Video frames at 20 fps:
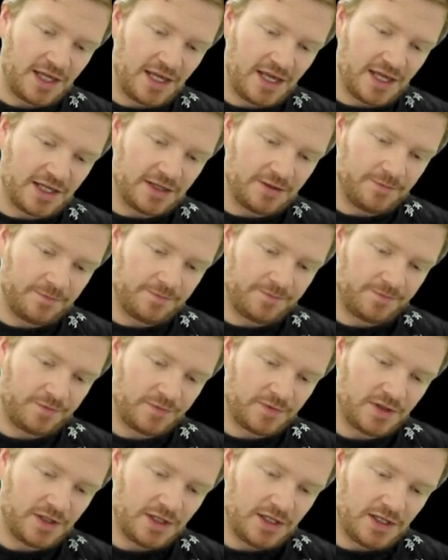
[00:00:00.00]
N
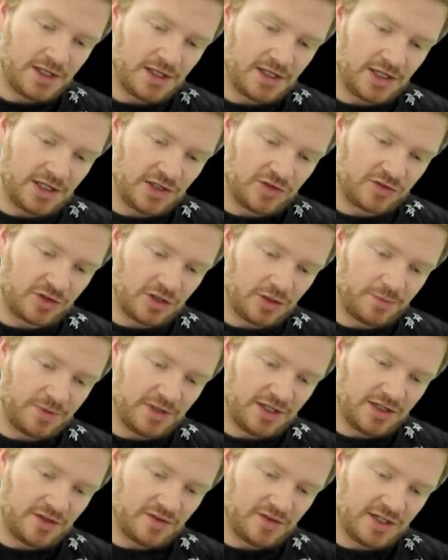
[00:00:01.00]
is going to
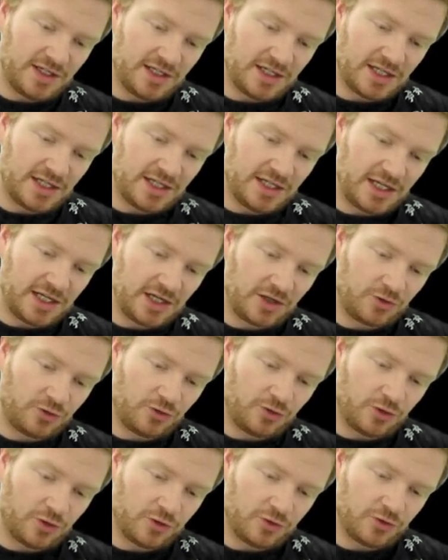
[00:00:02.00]
be the
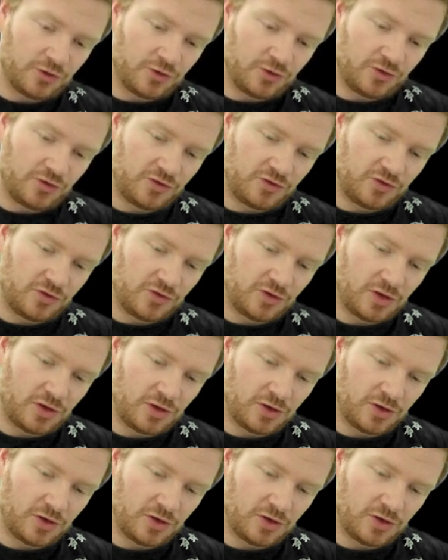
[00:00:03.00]
electrons